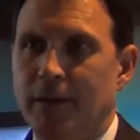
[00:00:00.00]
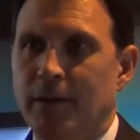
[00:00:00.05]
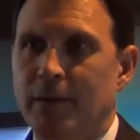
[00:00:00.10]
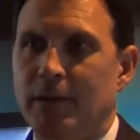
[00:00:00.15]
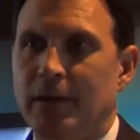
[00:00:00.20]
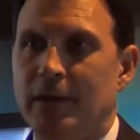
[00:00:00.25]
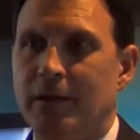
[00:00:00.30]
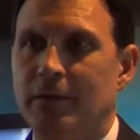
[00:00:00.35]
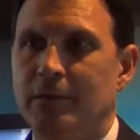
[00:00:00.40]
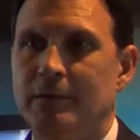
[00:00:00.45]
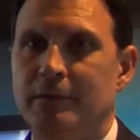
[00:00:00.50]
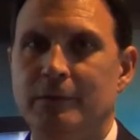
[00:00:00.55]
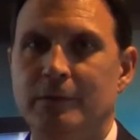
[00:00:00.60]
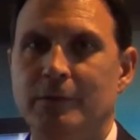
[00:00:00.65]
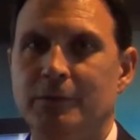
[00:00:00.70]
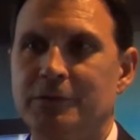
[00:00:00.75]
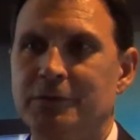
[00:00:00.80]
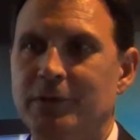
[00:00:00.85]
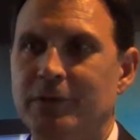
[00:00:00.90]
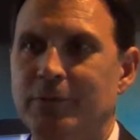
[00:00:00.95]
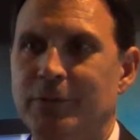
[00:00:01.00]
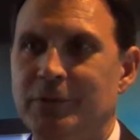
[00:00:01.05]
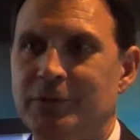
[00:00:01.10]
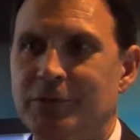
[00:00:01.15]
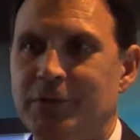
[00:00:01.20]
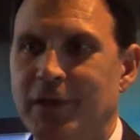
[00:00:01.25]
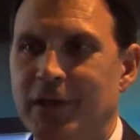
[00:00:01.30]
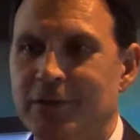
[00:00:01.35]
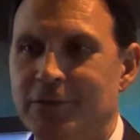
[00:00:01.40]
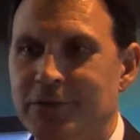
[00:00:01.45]
Well, Jknoaa is a
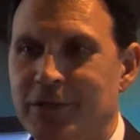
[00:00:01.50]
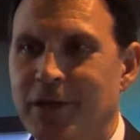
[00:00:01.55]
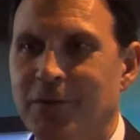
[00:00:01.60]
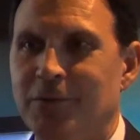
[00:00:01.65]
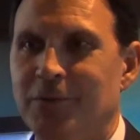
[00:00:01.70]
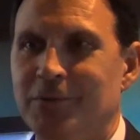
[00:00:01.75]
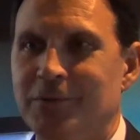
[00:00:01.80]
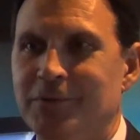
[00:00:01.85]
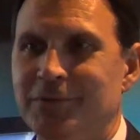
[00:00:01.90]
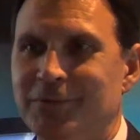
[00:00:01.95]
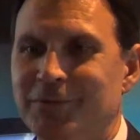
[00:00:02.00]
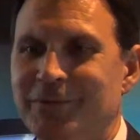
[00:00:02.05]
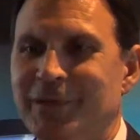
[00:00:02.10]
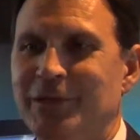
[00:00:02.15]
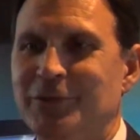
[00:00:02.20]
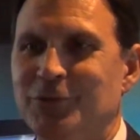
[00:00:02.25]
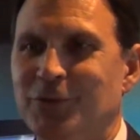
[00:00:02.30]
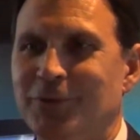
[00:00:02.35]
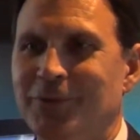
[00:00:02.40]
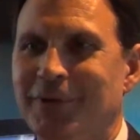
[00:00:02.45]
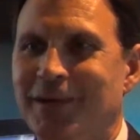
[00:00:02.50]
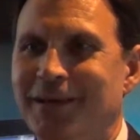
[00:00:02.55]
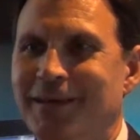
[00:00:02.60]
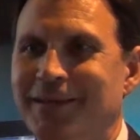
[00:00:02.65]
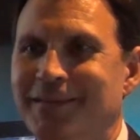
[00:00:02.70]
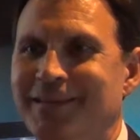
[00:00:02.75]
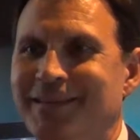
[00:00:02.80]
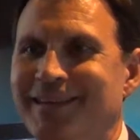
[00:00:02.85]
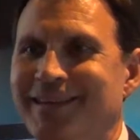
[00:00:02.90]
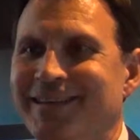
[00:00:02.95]
quintessential
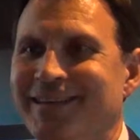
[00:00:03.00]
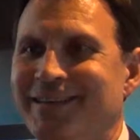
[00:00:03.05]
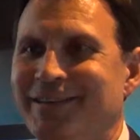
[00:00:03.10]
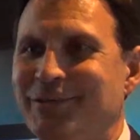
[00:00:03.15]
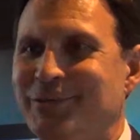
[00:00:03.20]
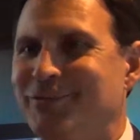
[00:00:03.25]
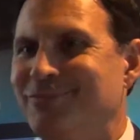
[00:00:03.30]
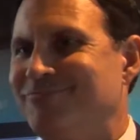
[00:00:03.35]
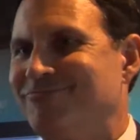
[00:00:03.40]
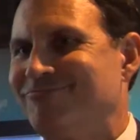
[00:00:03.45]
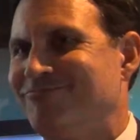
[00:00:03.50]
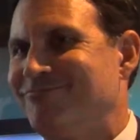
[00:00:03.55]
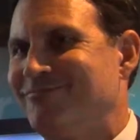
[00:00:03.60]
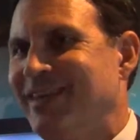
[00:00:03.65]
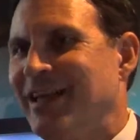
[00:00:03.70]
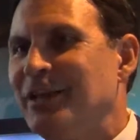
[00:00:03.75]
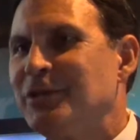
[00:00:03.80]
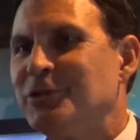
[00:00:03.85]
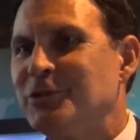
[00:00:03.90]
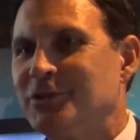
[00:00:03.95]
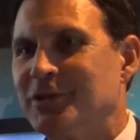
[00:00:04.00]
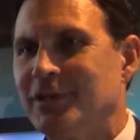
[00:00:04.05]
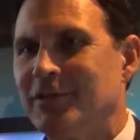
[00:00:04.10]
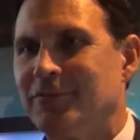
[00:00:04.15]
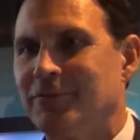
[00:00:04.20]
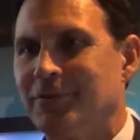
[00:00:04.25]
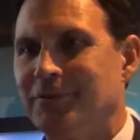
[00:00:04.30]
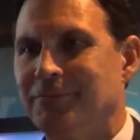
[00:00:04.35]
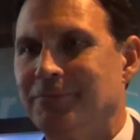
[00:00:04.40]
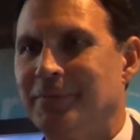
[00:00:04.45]
central agency
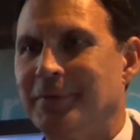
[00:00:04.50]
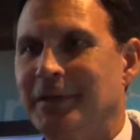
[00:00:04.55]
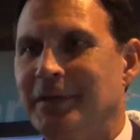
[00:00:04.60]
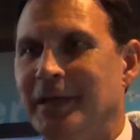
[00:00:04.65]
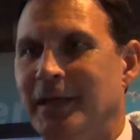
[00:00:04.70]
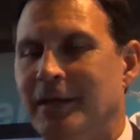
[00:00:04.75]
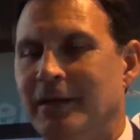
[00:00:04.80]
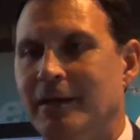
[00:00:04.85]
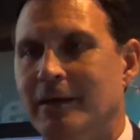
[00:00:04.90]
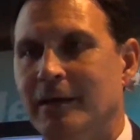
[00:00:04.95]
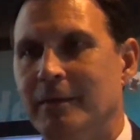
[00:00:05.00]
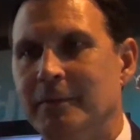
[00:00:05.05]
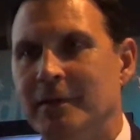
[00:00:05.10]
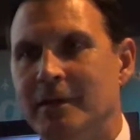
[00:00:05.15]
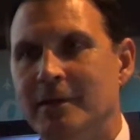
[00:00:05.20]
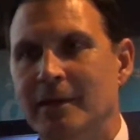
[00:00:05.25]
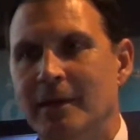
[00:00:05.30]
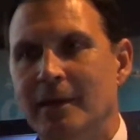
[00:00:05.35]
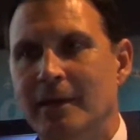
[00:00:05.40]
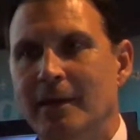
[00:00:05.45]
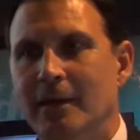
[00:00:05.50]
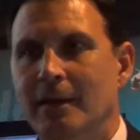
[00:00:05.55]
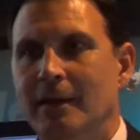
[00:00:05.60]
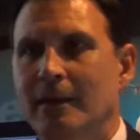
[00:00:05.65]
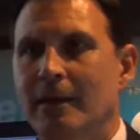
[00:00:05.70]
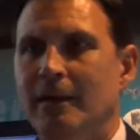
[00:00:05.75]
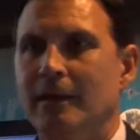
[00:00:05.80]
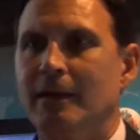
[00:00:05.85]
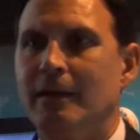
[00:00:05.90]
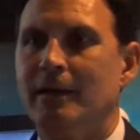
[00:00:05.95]
for big data. I mean,
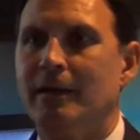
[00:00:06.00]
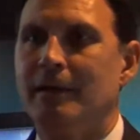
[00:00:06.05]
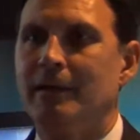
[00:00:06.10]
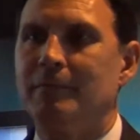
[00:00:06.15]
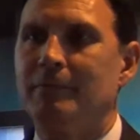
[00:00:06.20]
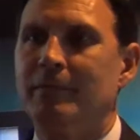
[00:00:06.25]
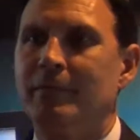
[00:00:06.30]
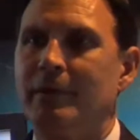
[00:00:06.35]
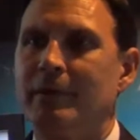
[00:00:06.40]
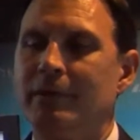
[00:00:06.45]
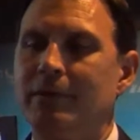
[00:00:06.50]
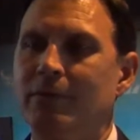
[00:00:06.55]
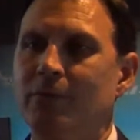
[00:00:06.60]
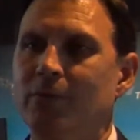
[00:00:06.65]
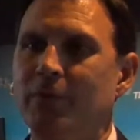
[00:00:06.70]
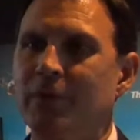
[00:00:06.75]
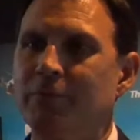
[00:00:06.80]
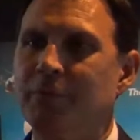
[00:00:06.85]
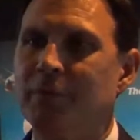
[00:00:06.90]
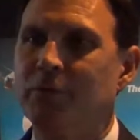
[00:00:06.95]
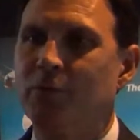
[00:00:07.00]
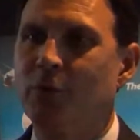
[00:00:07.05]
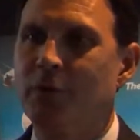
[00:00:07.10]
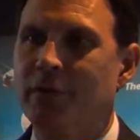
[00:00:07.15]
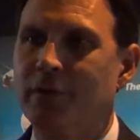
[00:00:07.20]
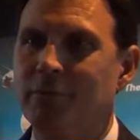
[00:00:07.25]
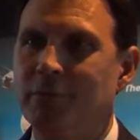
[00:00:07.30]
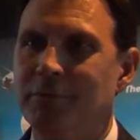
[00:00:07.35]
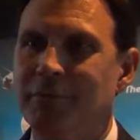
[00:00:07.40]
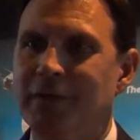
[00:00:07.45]
we've been
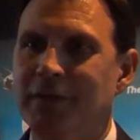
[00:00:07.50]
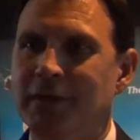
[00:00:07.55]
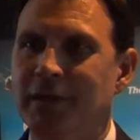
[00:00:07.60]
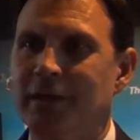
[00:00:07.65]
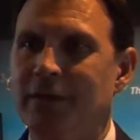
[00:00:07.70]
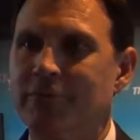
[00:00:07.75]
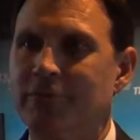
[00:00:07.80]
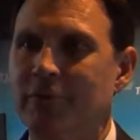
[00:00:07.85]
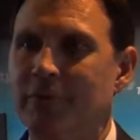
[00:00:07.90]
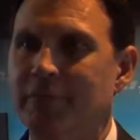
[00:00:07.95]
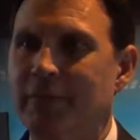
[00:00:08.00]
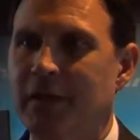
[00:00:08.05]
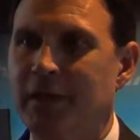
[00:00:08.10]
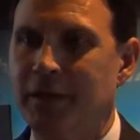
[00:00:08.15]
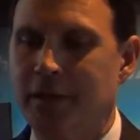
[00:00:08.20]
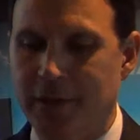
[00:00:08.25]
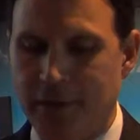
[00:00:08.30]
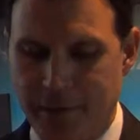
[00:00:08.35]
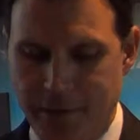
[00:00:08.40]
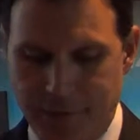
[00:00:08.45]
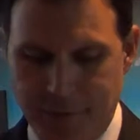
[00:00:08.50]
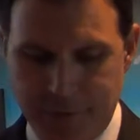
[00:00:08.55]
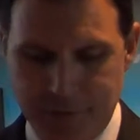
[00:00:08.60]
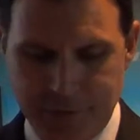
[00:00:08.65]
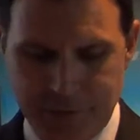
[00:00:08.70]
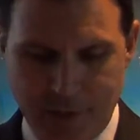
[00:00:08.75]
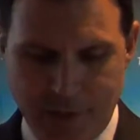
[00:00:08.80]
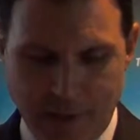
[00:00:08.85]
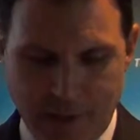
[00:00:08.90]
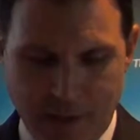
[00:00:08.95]
working with big data for many years.